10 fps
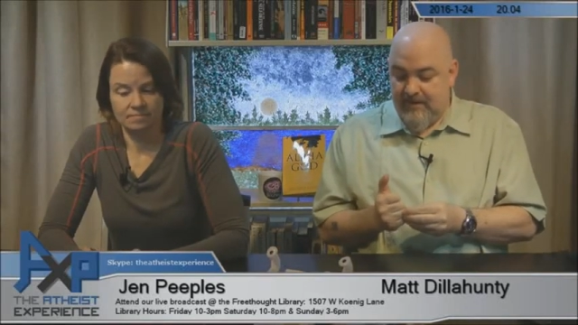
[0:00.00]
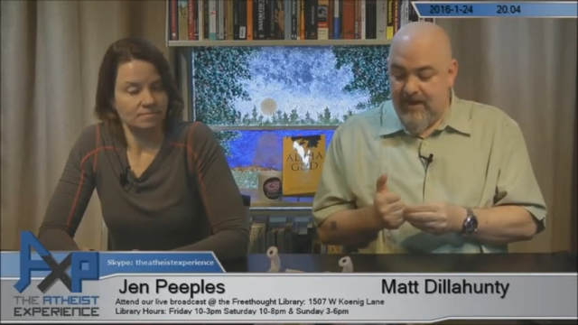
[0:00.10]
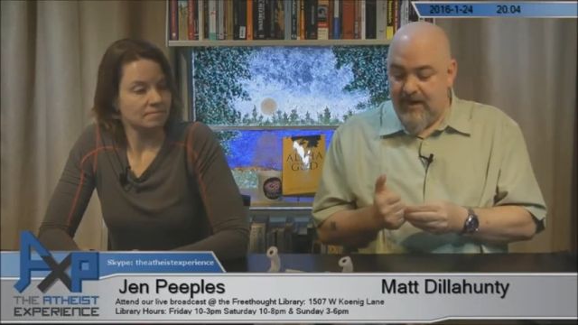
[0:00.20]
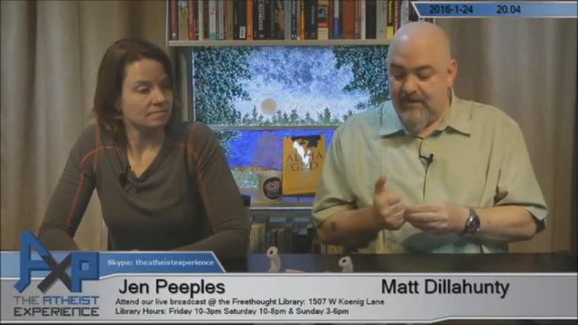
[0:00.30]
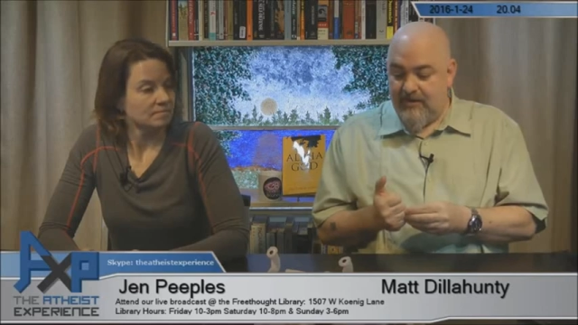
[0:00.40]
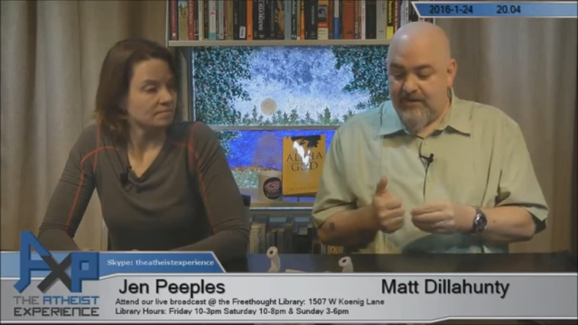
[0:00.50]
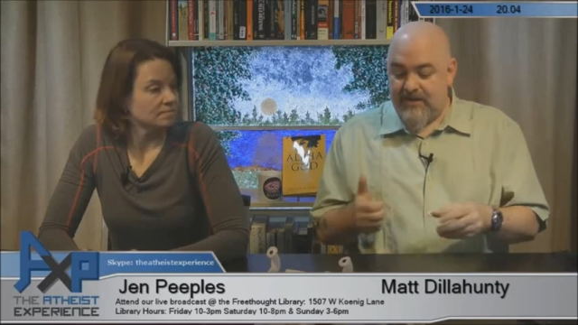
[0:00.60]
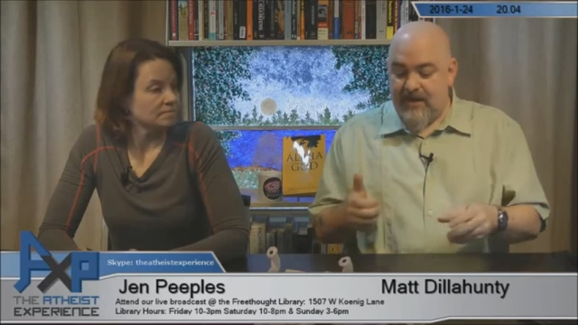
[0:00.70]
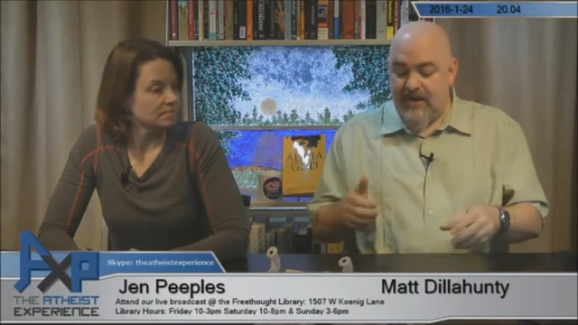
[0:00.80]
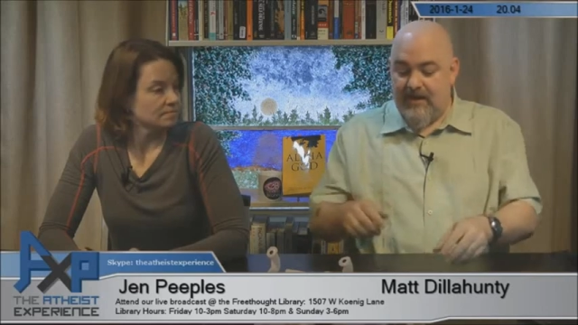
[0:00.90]
Speaker 1: yeah, you can
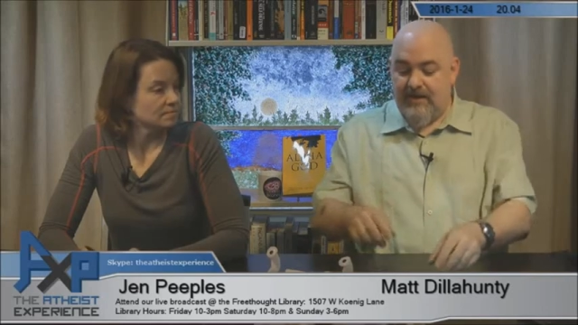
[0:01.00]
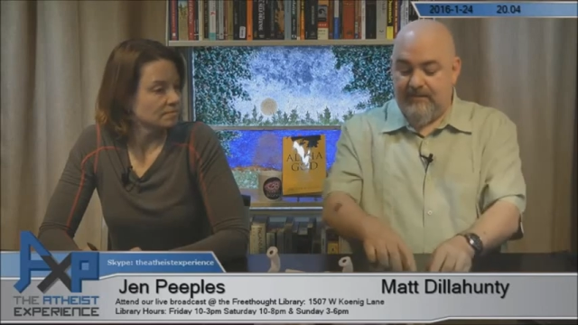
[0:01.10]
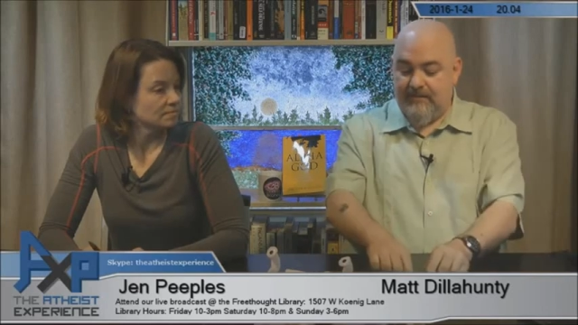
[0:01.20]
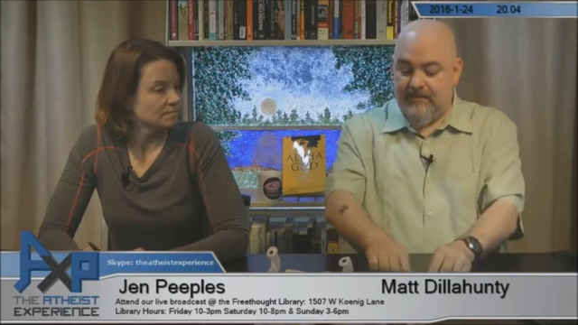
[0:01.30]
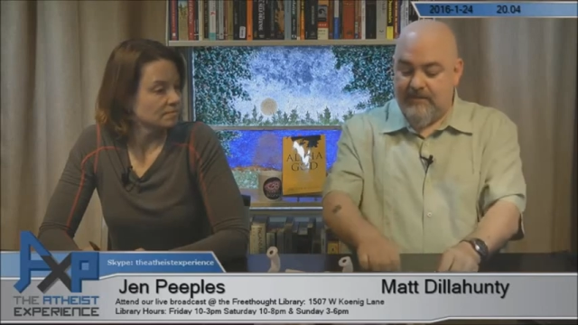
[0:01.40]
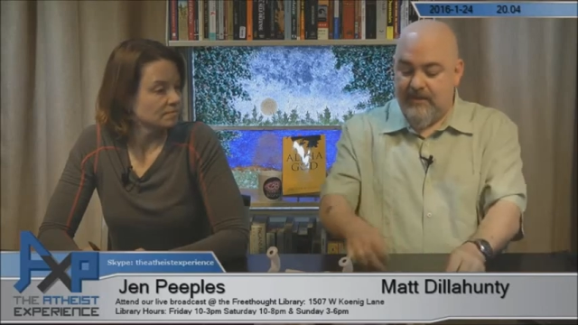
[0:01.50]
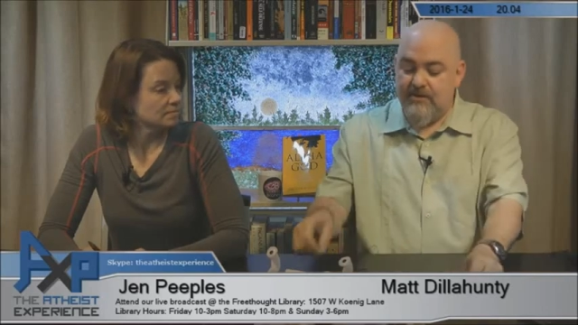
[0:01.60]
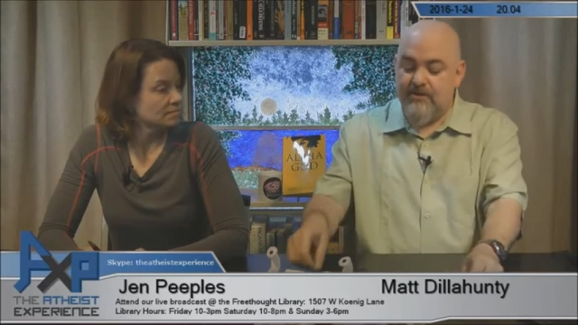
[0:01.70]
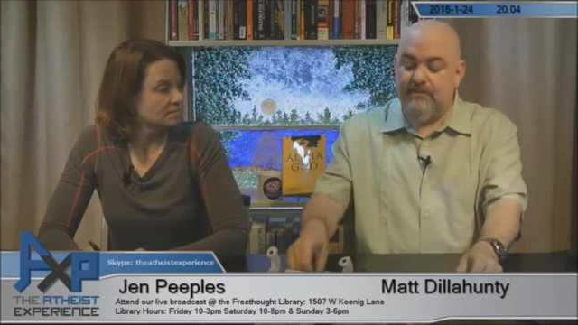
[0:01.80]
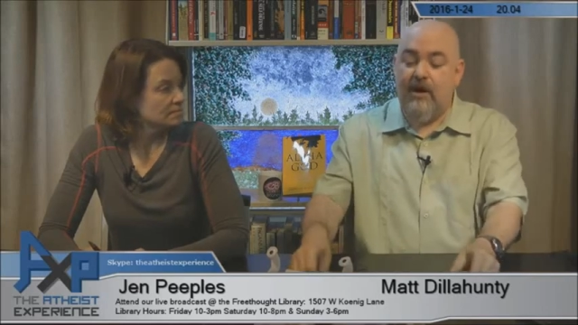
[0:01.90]
say, say
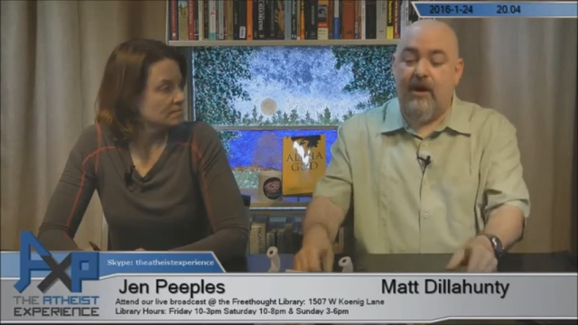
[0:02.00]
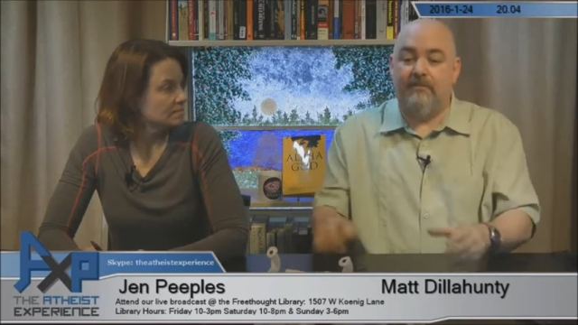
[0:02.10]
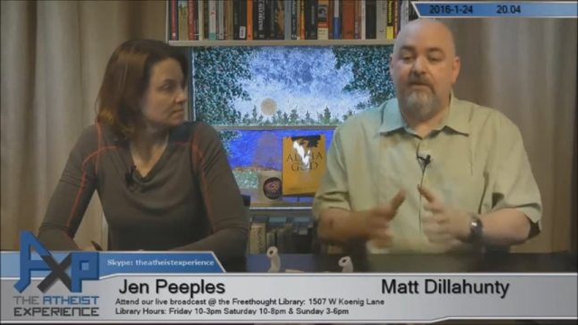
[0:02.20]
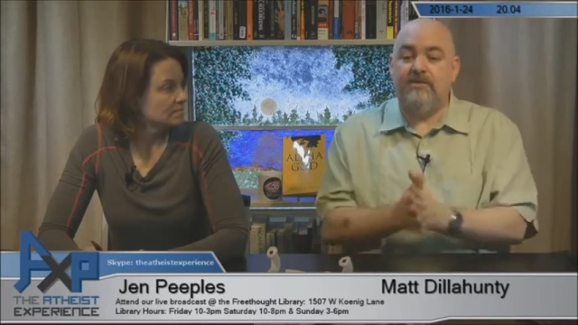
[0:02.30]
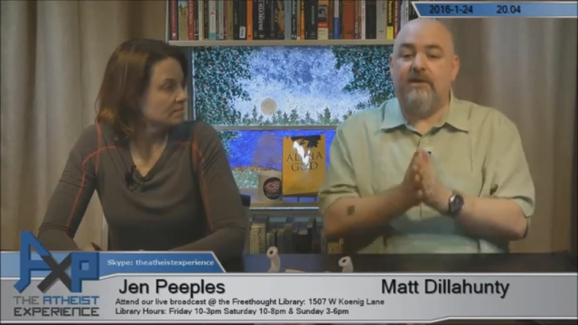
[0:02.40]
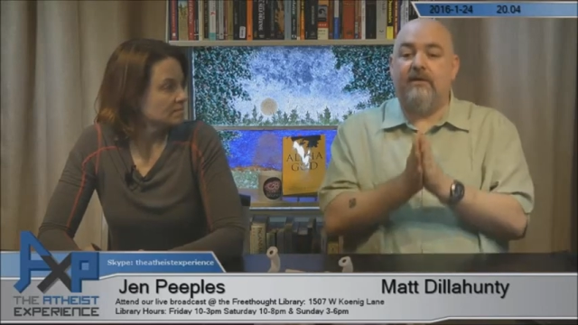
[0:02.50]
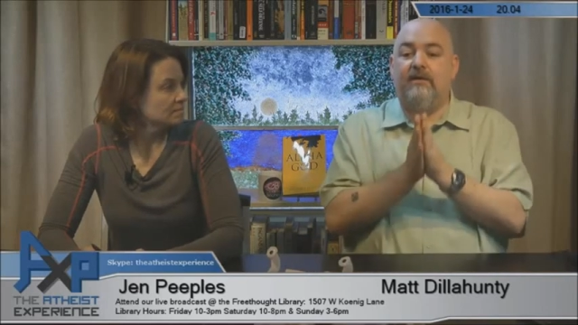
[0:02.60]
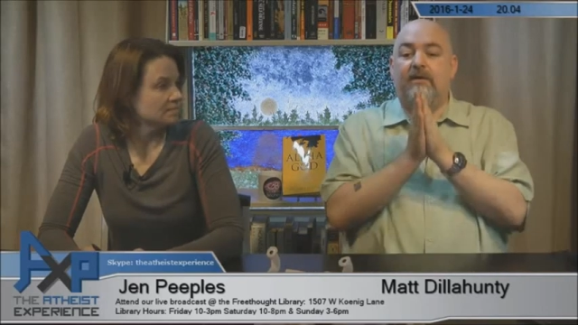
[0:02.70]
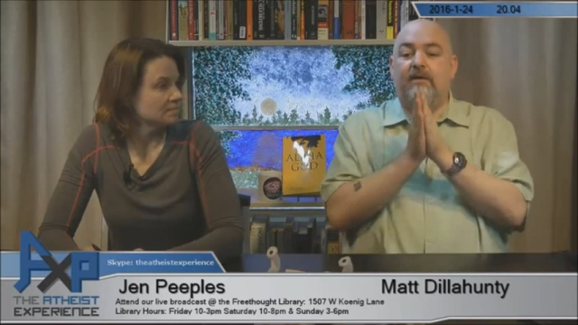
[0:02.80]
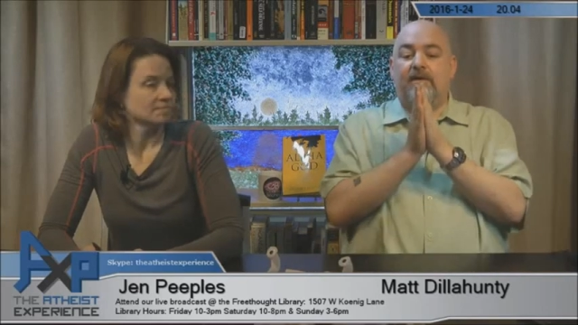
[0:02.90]
here's the problem is that
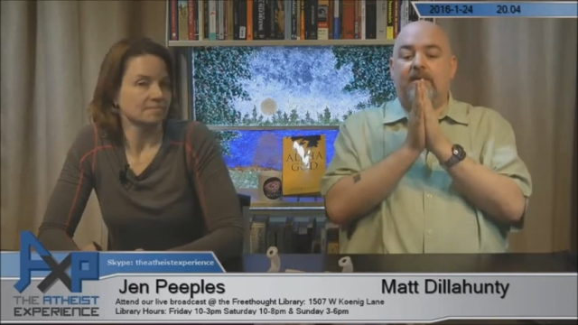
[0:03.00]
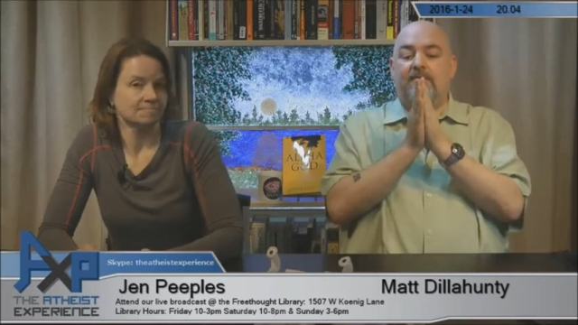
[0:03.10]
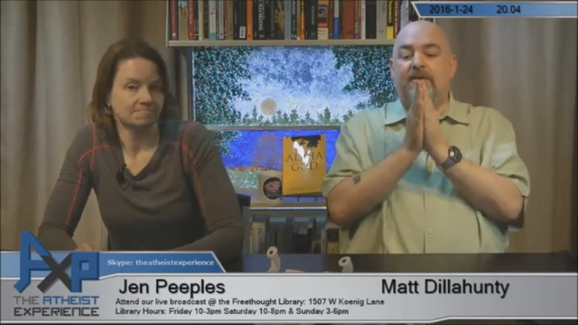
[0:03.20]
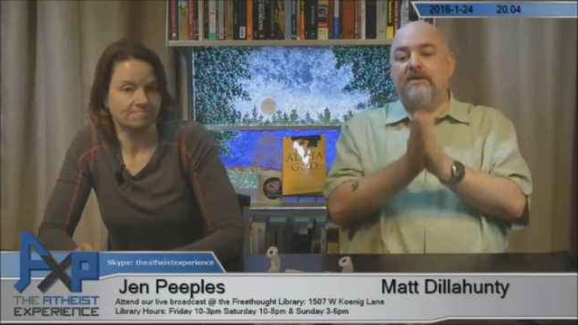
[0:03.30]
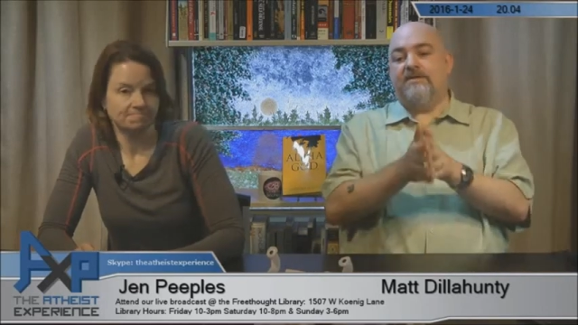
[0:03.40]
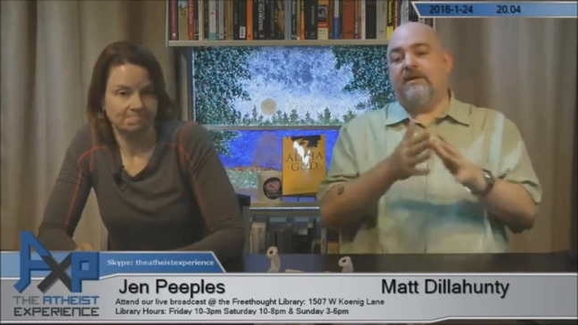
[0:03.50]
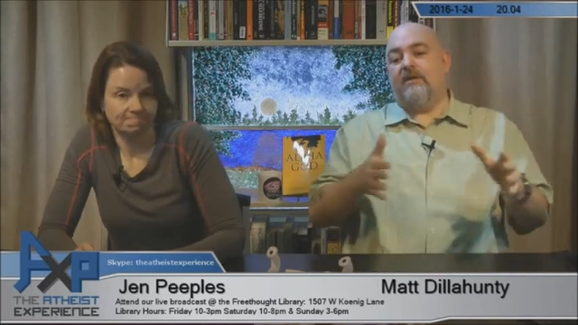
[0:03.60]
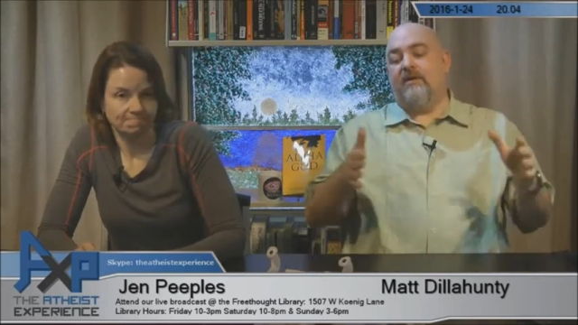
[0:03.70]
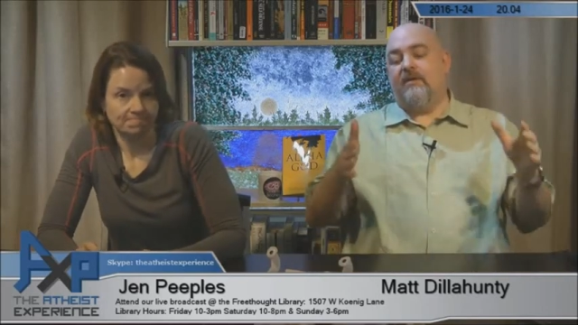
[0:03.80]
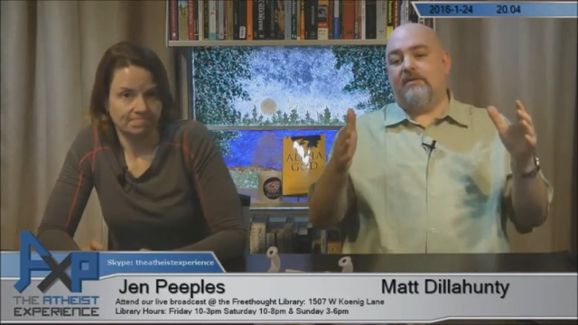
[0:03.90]
theistic